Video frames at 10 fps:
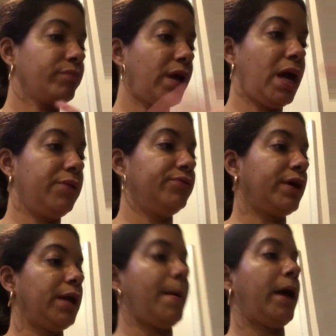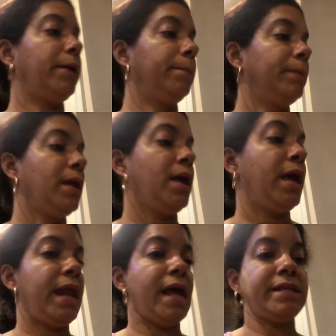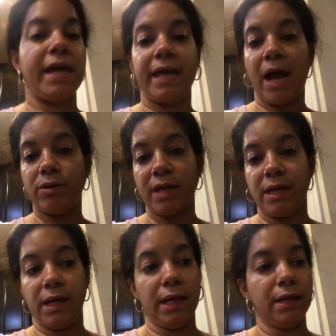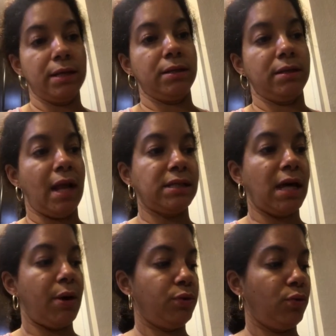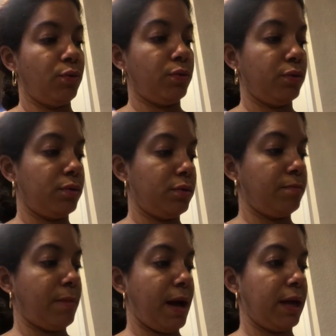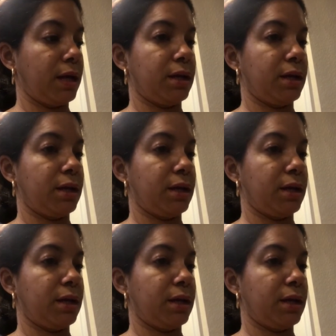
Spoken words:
and forget about it. And I take it out as I need it. That's how I do my